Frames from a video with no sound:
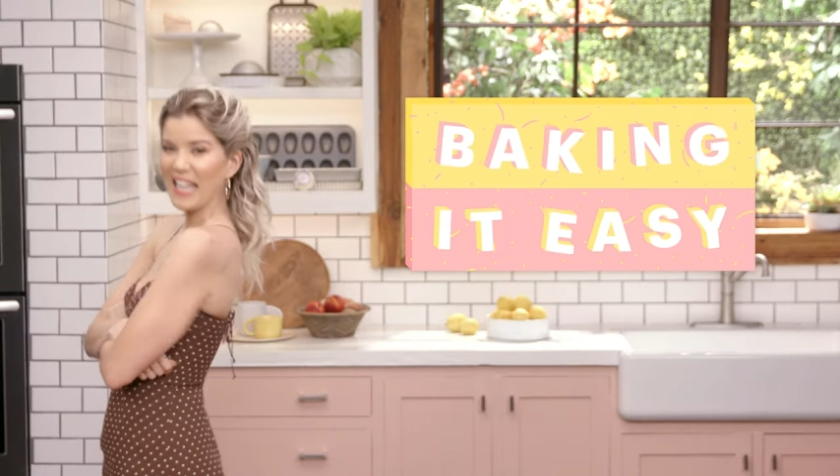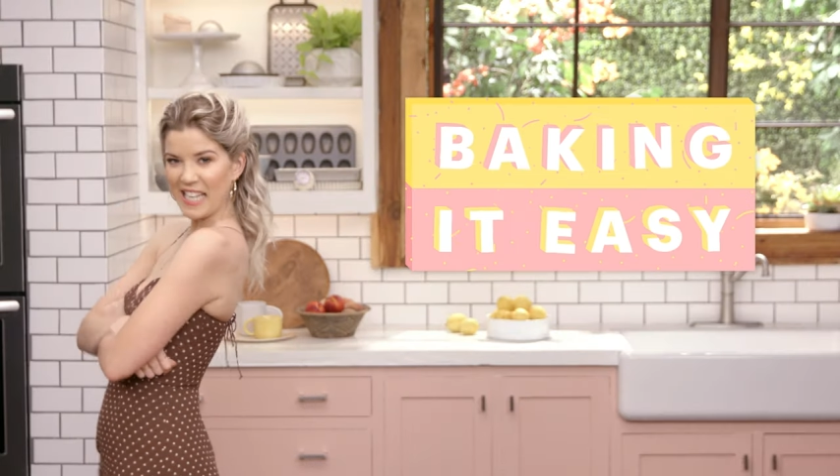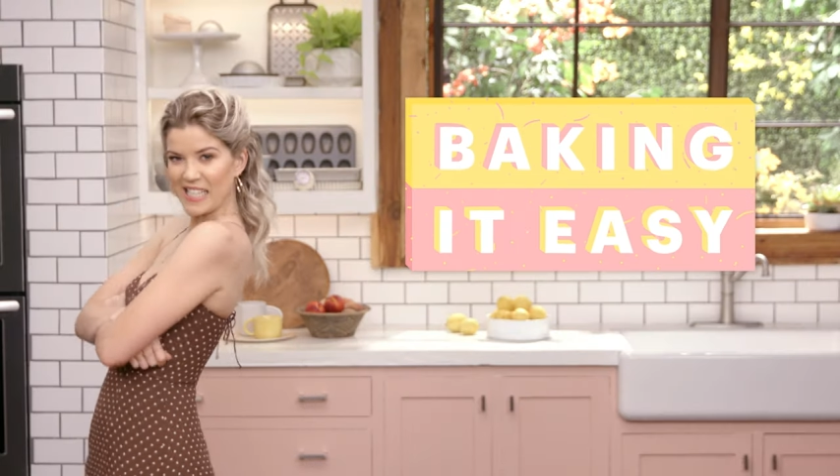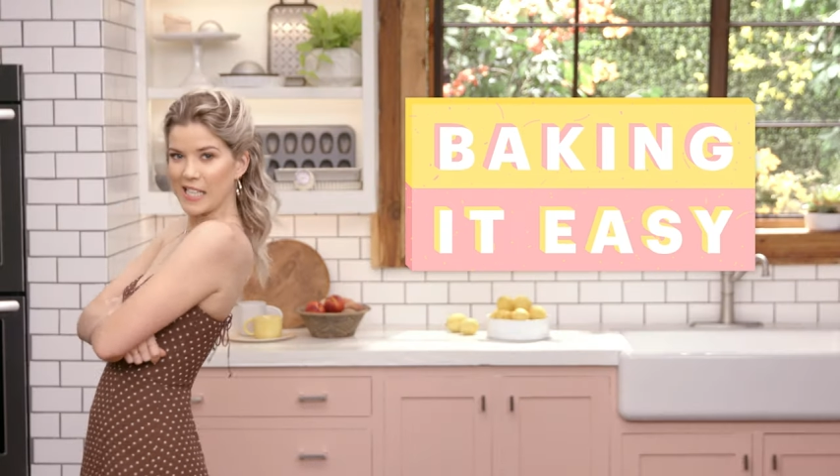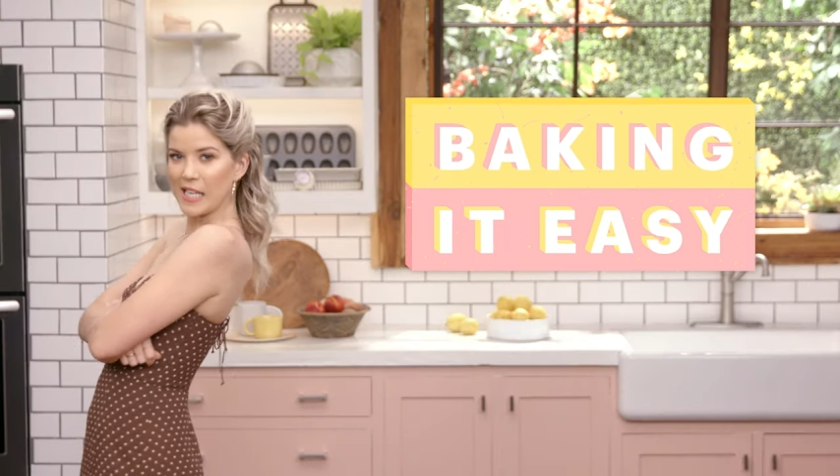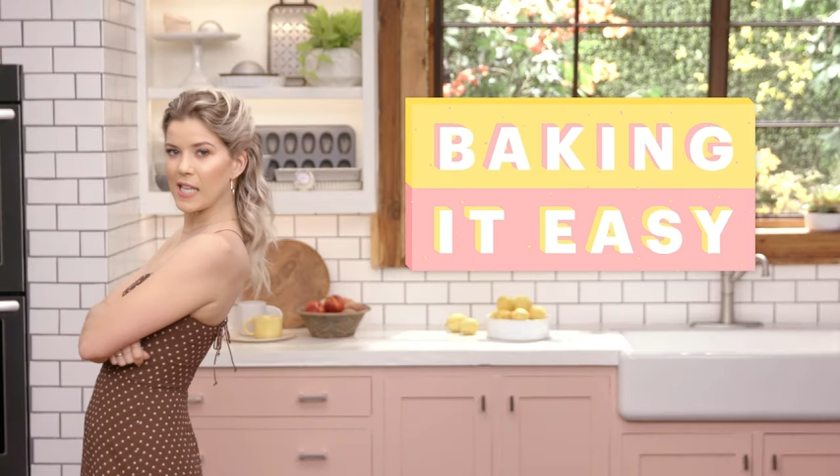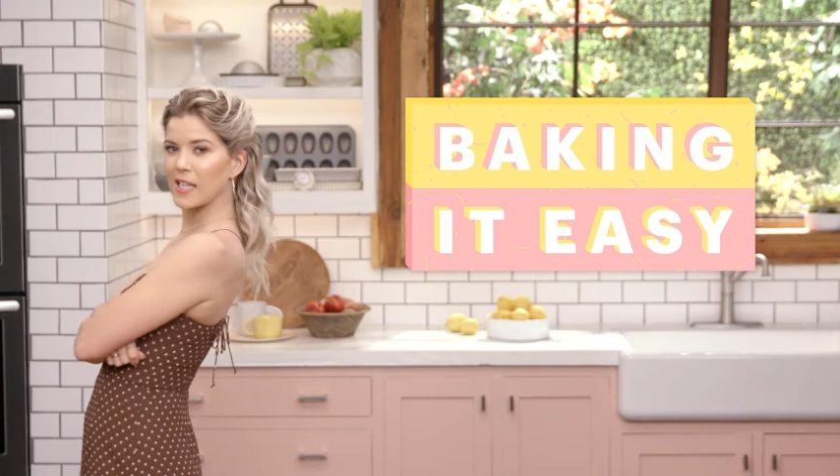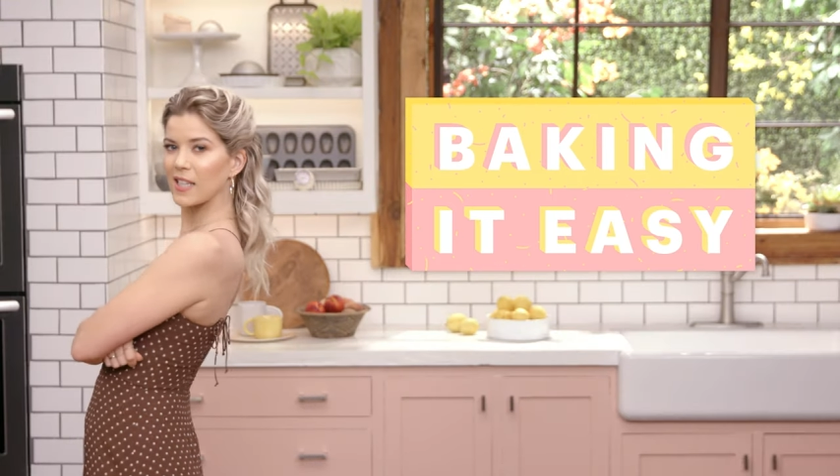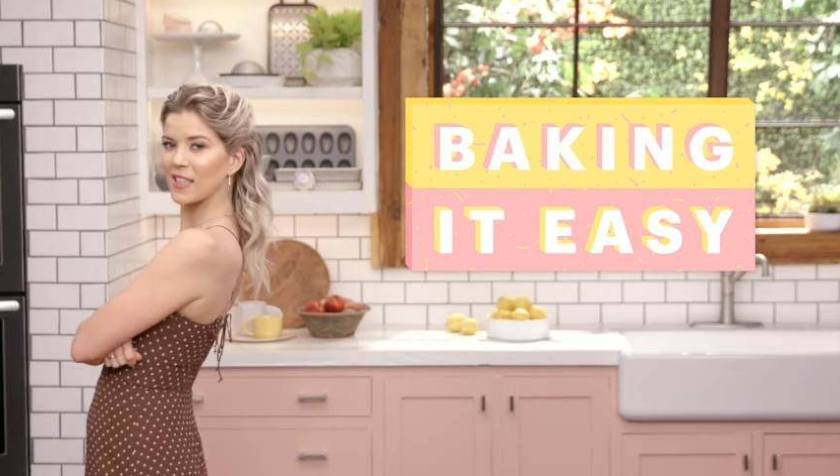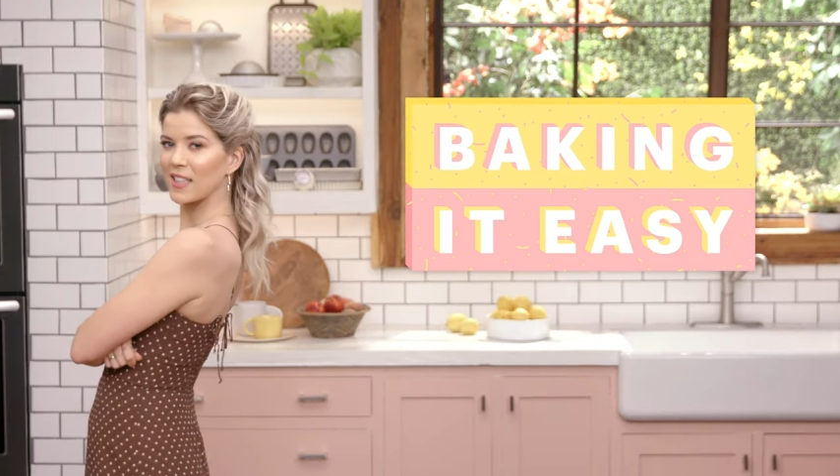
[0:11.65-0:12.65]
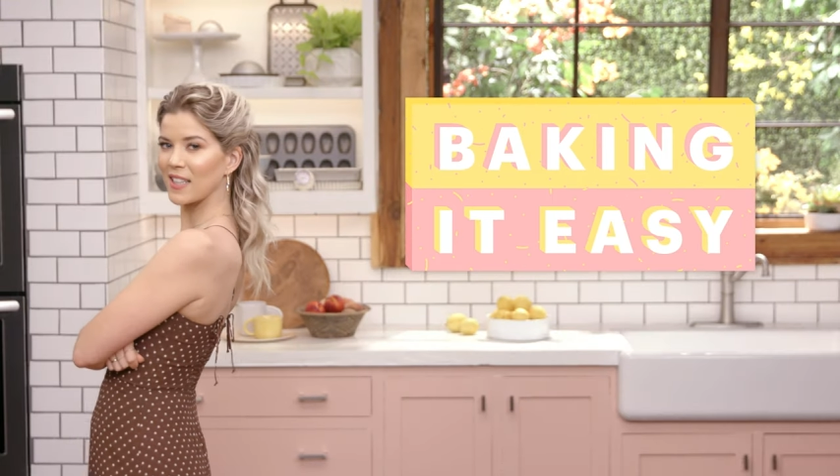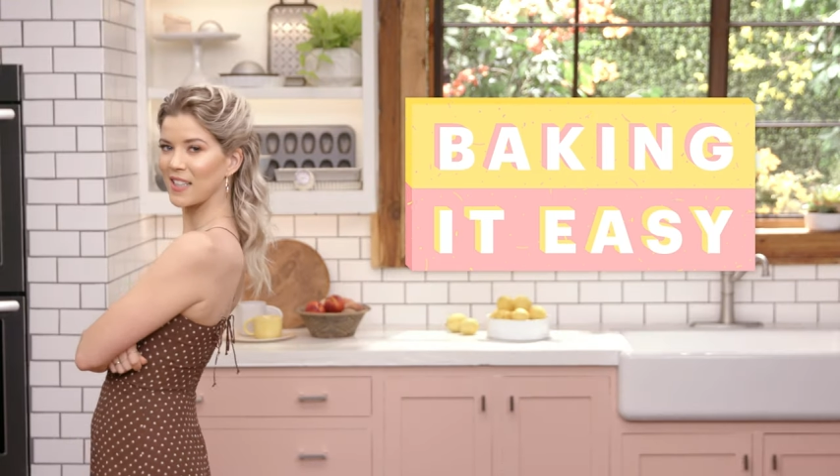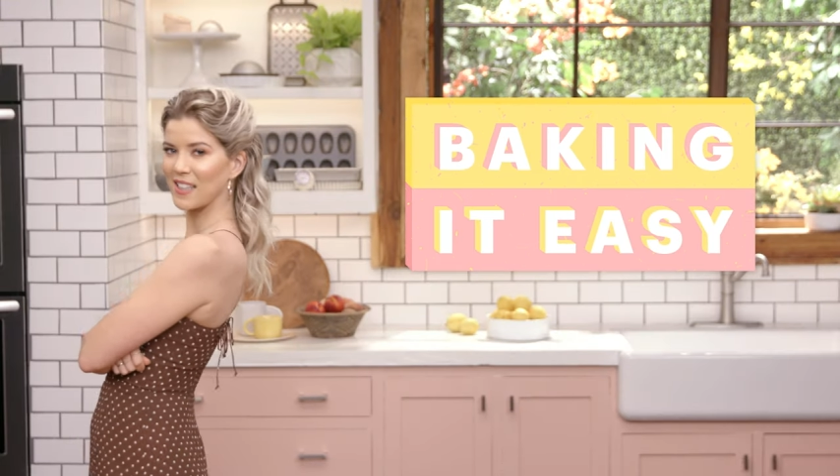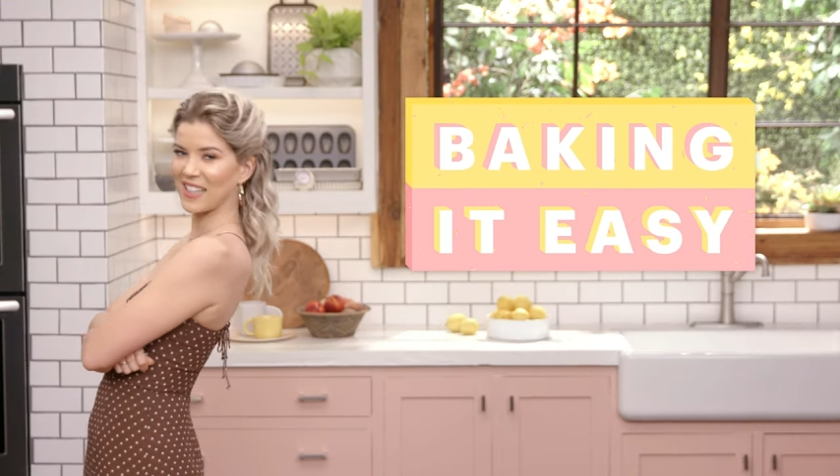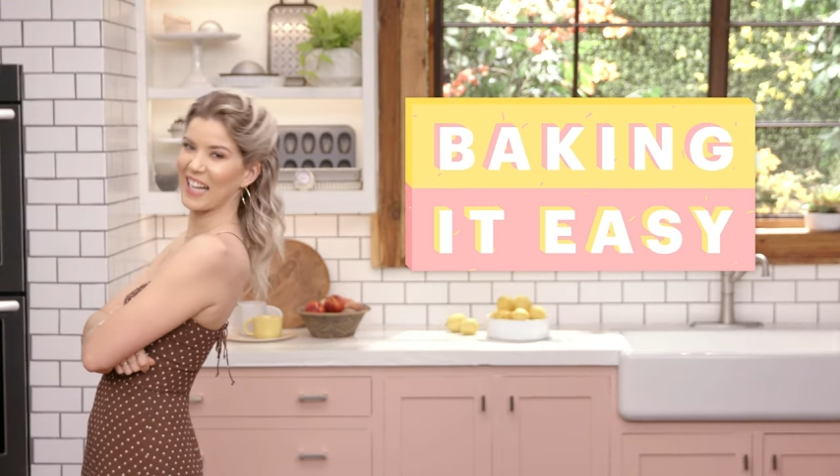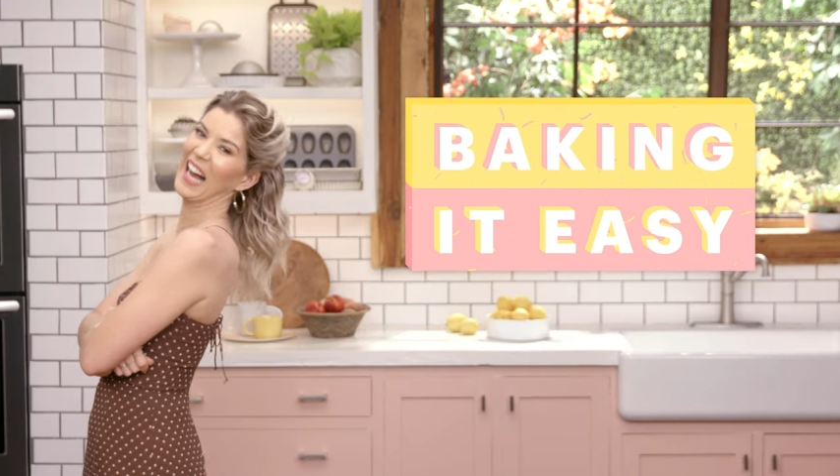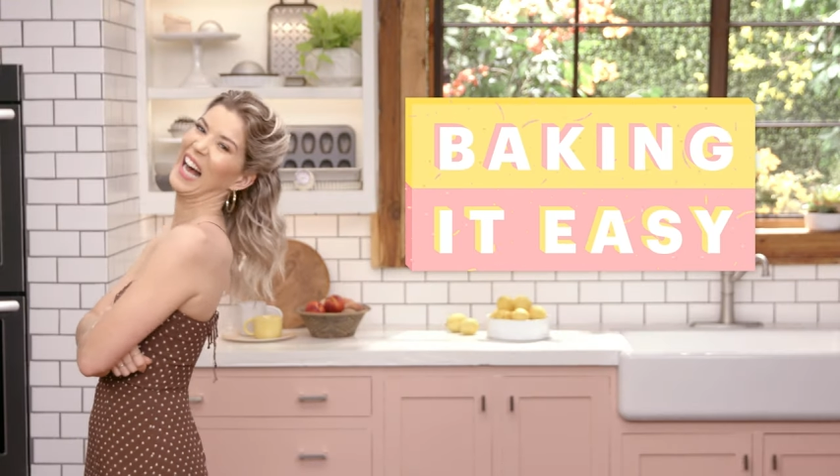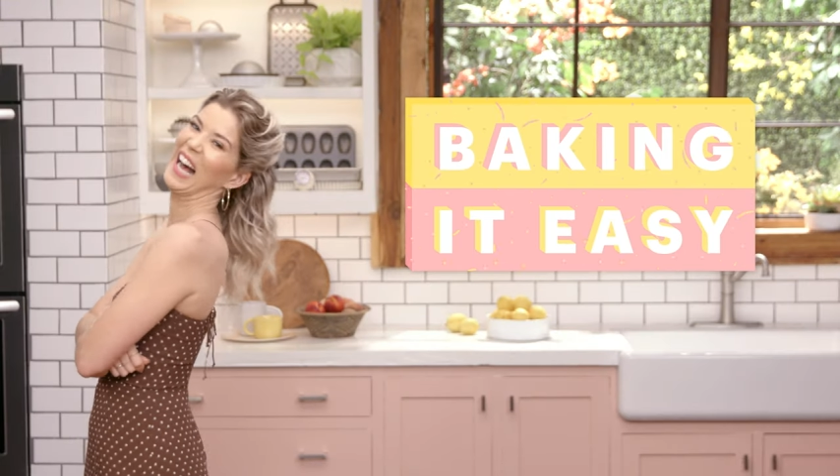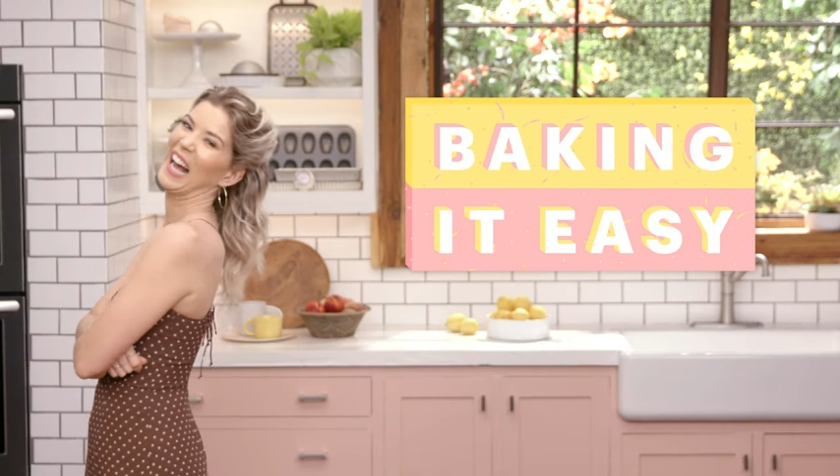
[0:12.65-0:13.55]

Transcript: Easy. I